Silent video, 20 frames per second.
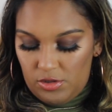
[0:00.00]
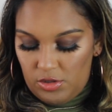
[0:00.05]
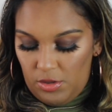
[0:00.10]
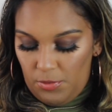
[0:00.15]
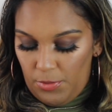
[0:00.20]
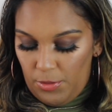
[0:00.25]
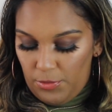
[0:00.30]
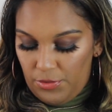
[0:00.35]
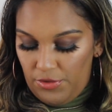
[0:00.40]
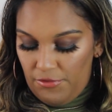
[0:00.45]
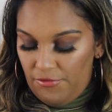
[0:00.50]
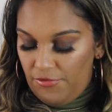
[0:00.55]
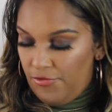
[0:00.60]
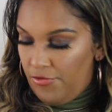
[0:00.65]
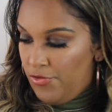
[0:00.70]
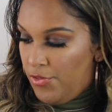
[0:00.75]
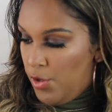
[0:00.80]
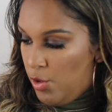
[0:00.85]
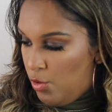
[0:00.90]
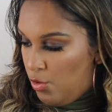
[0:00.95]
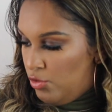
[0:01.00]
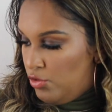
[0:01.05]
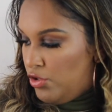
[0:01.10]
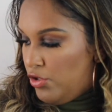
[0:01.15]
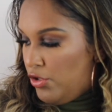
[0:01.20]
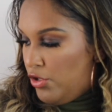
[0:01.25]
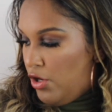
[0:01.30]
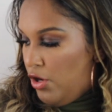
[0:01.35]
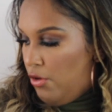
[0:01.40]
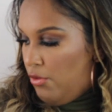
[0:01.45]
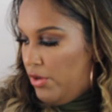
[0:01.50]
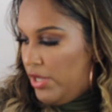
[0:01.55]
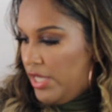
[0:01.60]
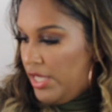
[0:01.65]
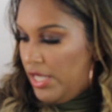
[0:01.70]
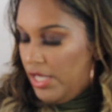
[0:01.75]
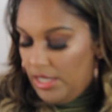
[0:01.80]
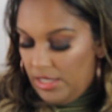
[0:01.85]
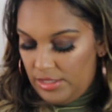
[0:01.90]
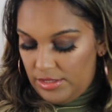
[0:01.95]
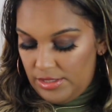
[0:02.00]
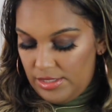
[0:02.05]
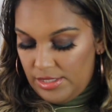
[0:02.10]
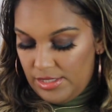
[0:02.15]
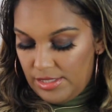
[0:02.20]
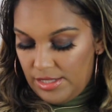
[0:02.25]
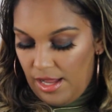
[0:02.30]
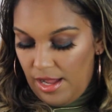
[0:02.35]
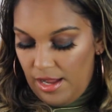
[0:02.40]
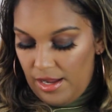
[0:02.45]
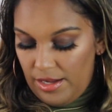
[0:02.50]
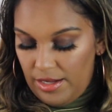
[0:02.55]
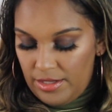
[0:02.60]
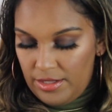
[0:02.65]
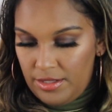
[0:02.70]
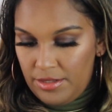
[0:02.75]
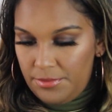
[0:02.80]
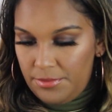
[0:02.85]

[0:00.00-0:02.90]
so both of those are going inside.